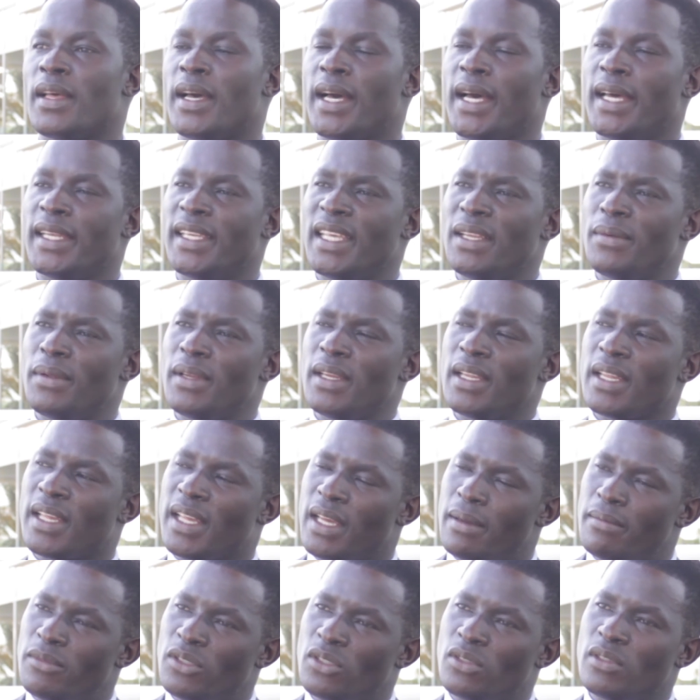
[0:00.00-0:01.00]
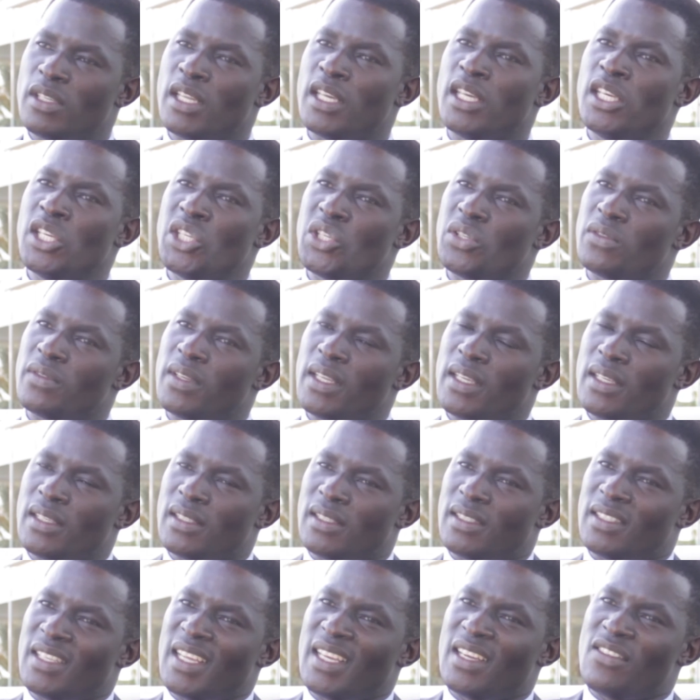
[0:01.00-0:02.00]
And then when it comes to the issue, there's
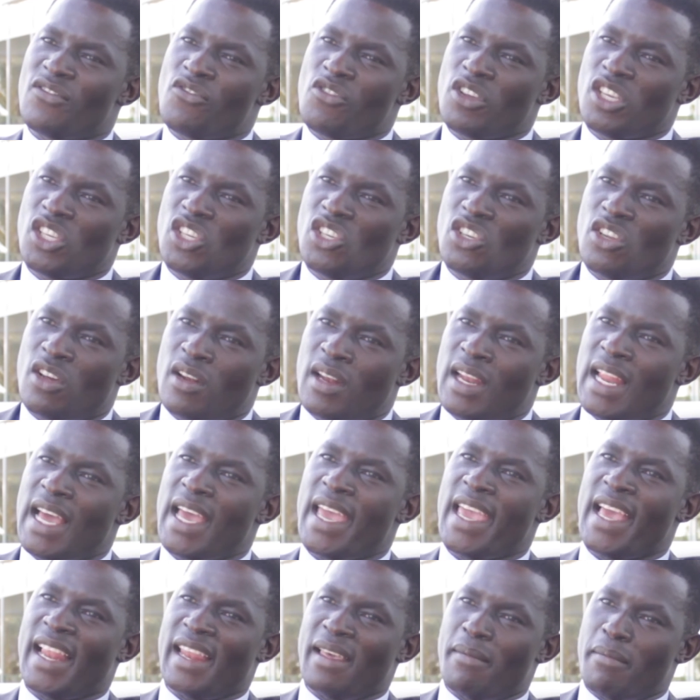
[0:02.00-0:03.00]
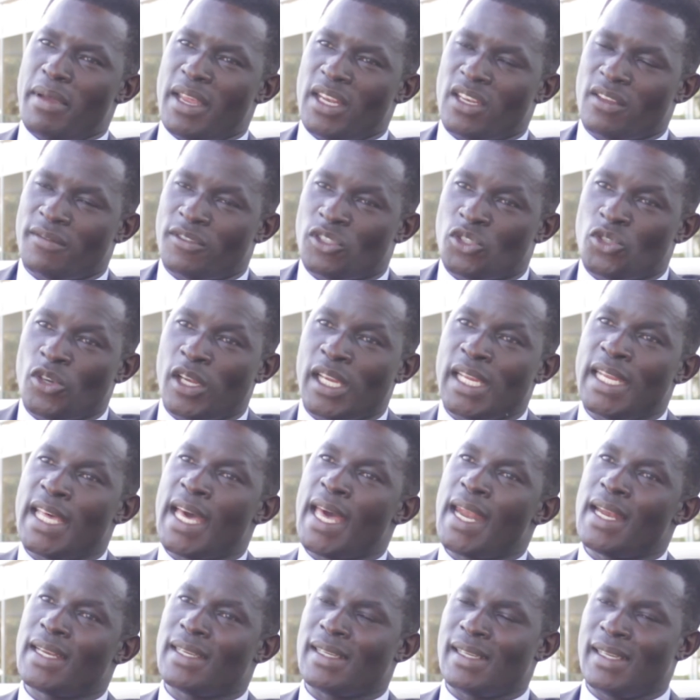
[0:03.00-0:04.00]
that regional element of
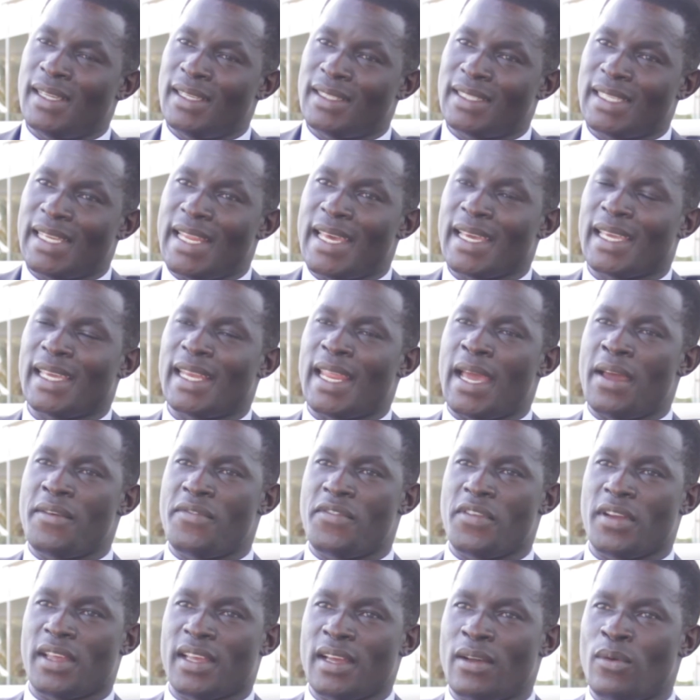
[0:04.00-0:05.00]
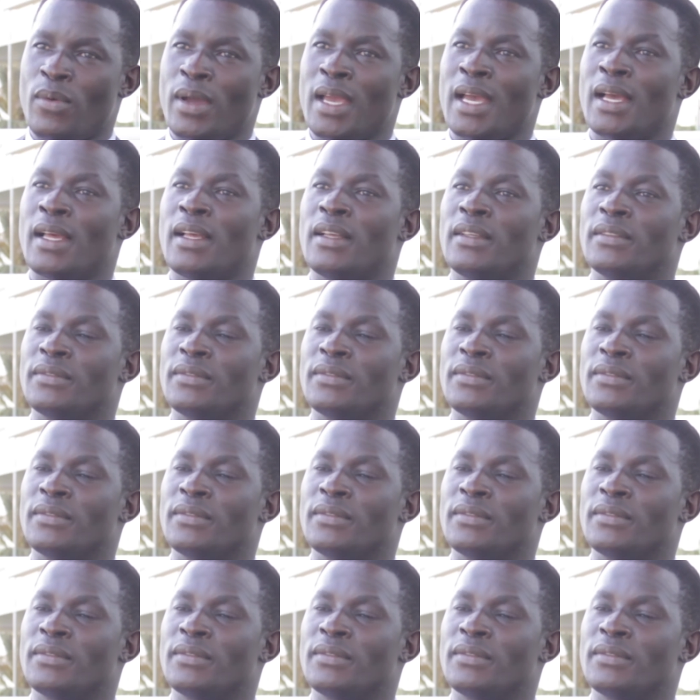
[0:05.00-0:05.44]
solidarity, let's say like in Africa, where